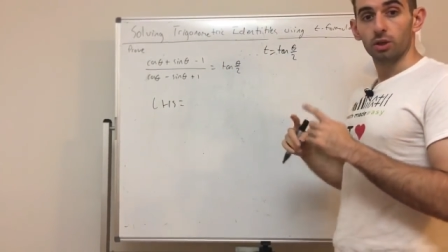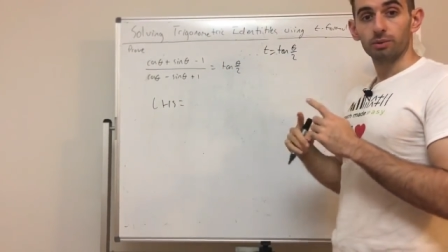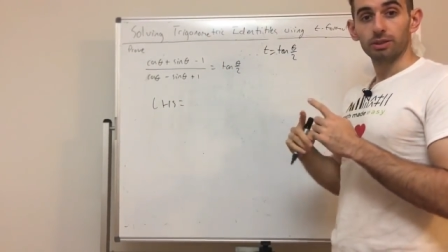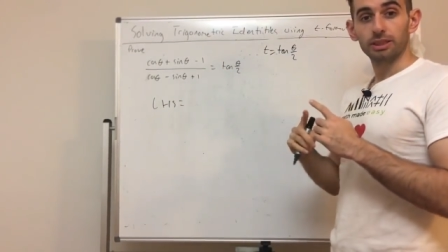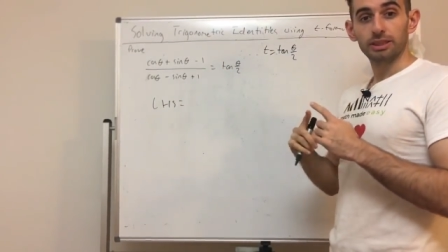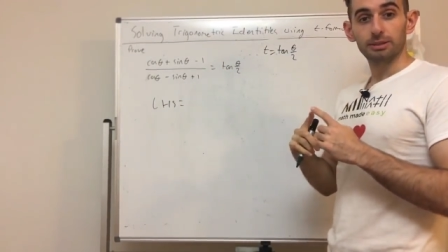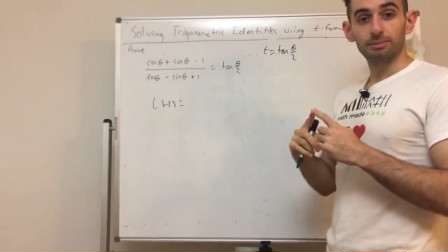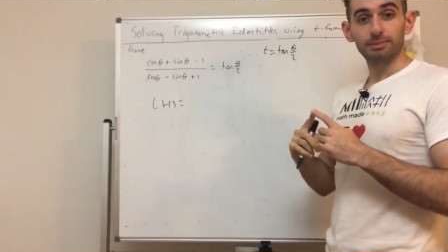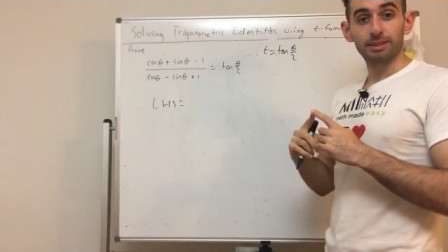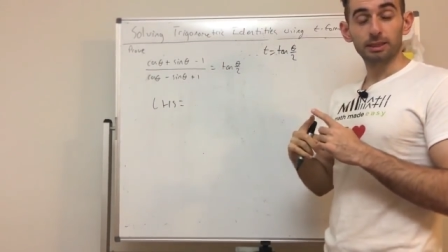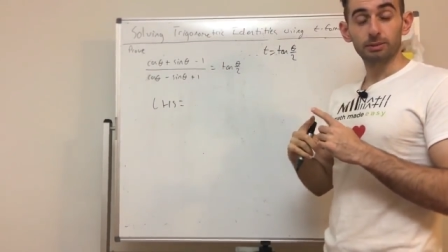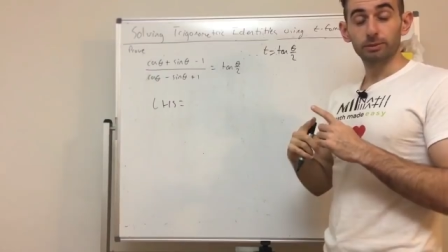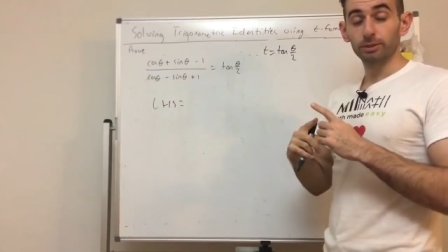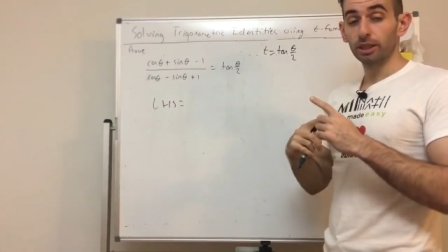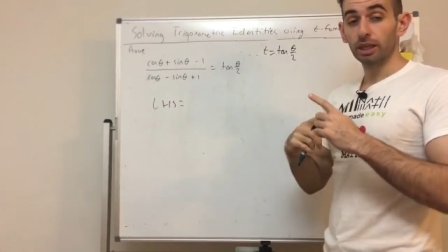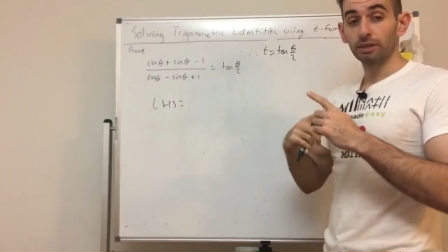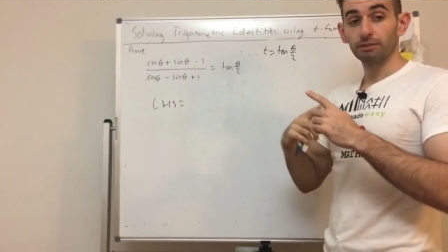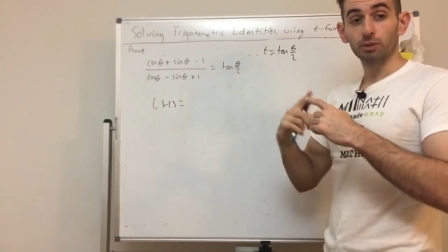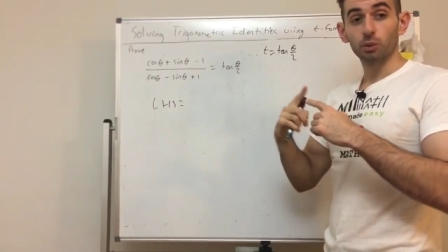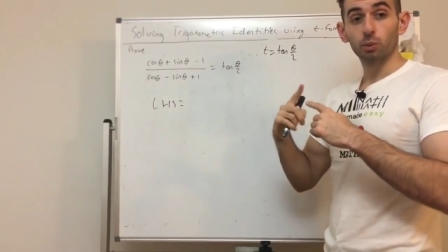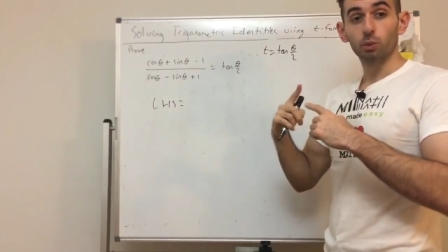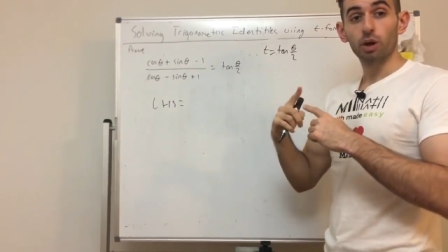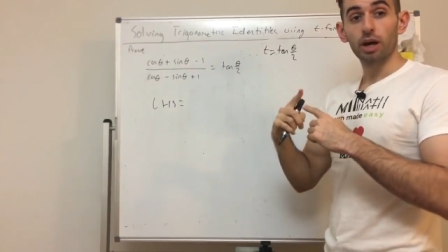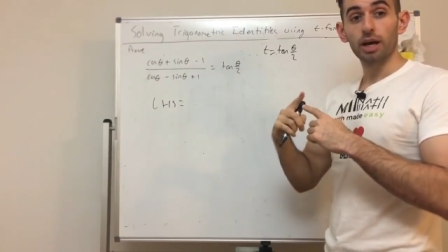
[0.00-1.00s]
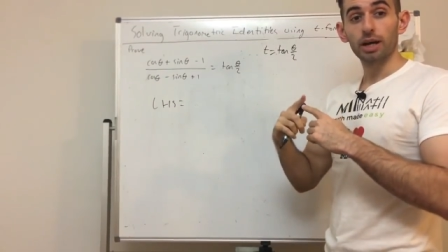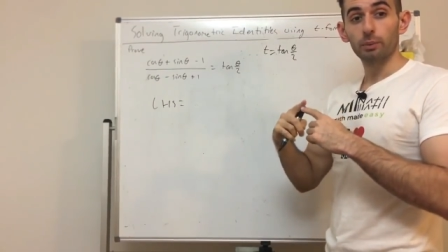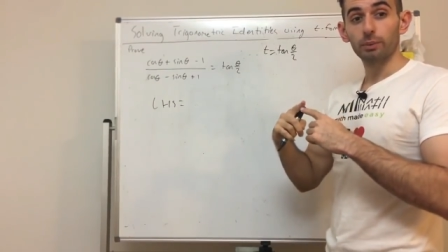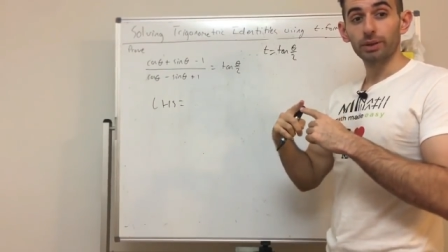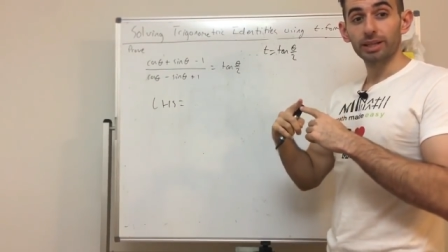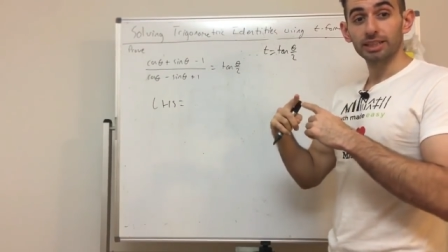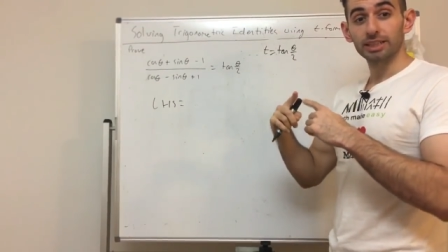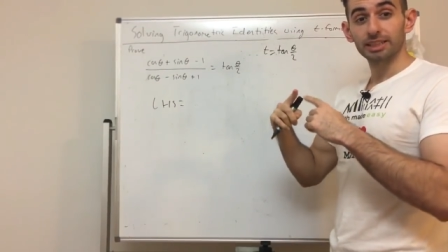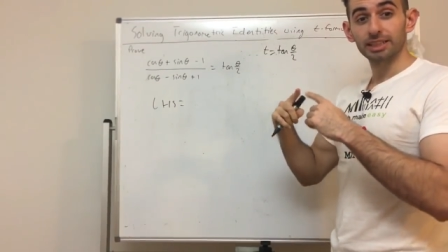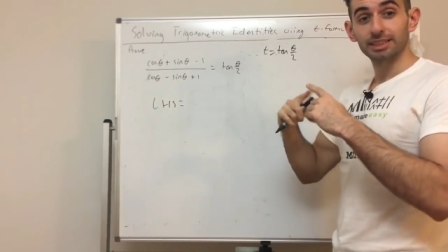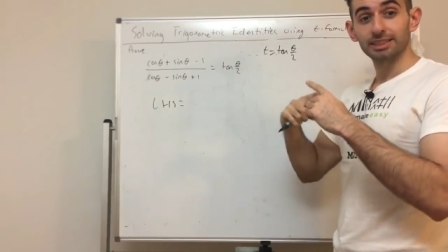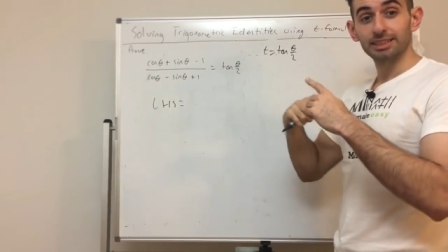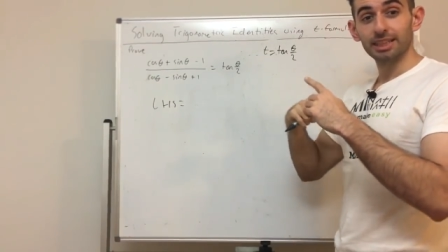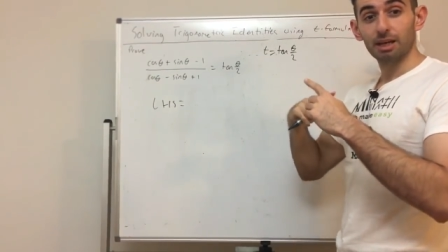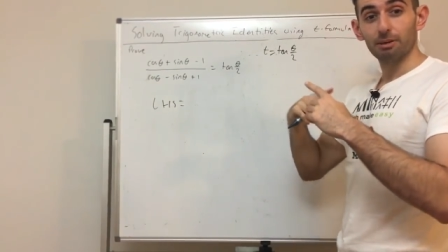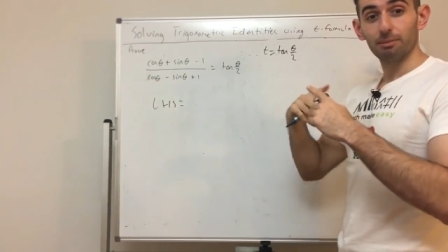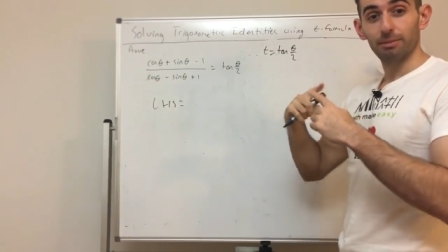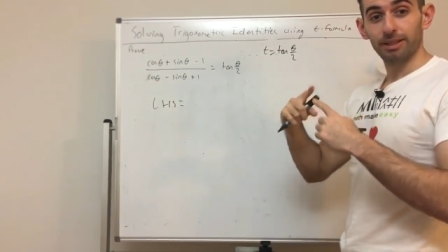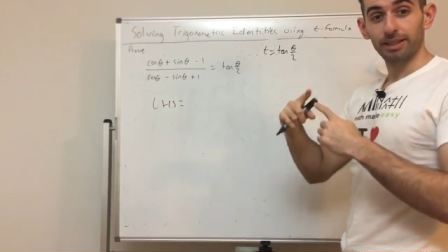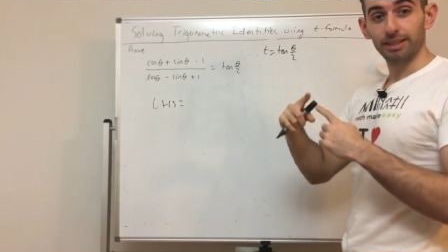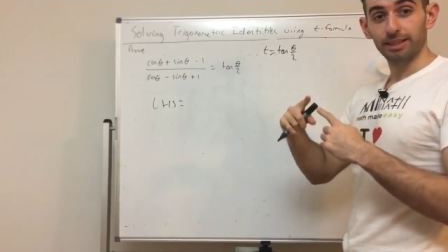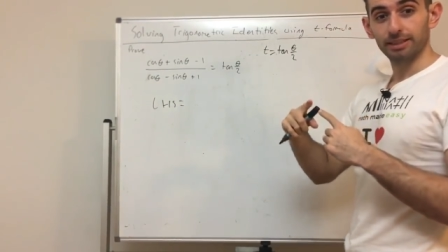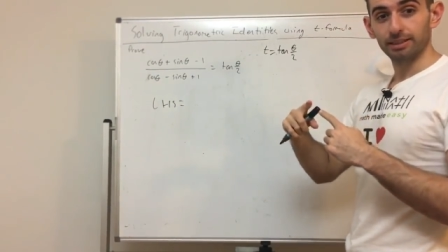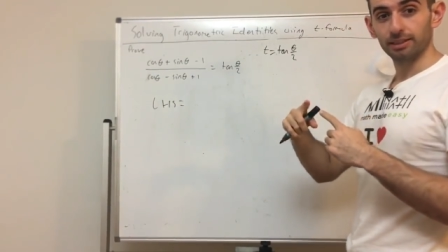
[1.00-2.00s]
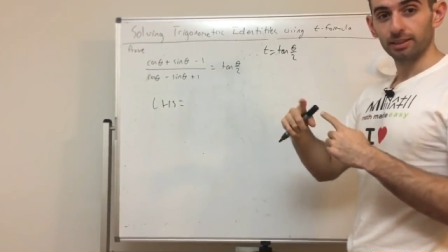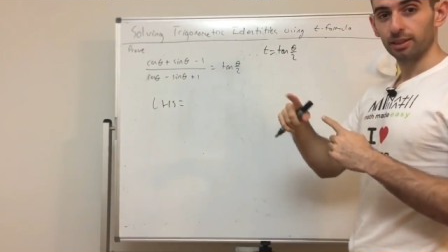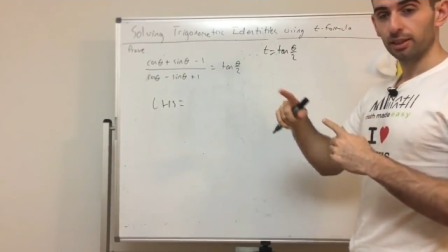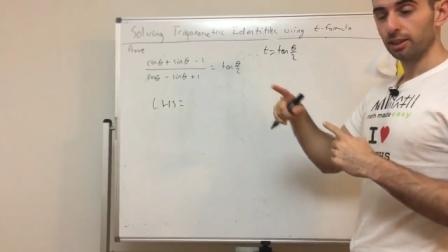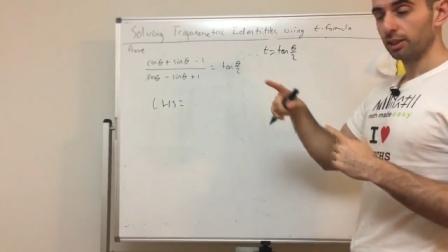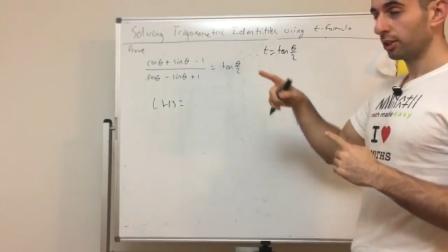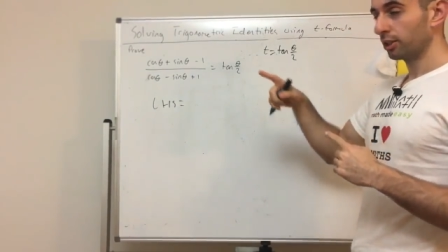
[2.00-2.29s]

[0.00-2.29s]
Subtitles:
which means we don't have to write it, we can just sub it in.